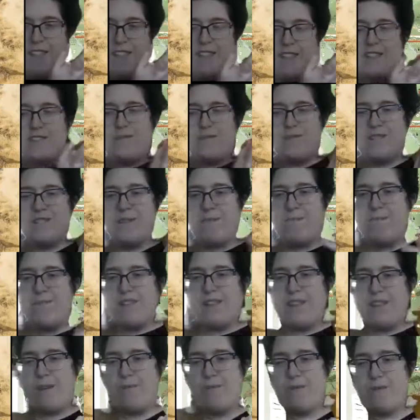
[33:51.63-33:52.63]
This was
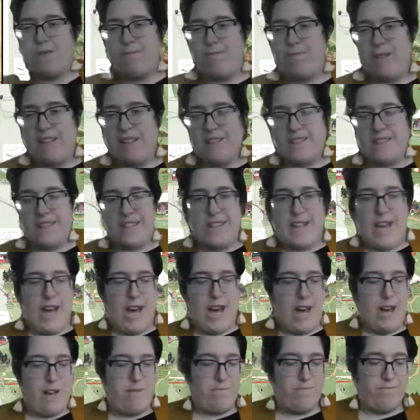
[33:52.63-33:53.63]
something that was built
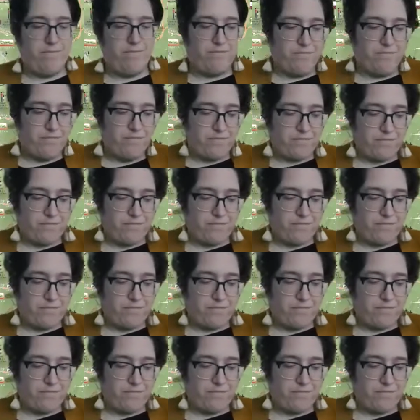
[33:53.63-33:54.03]
and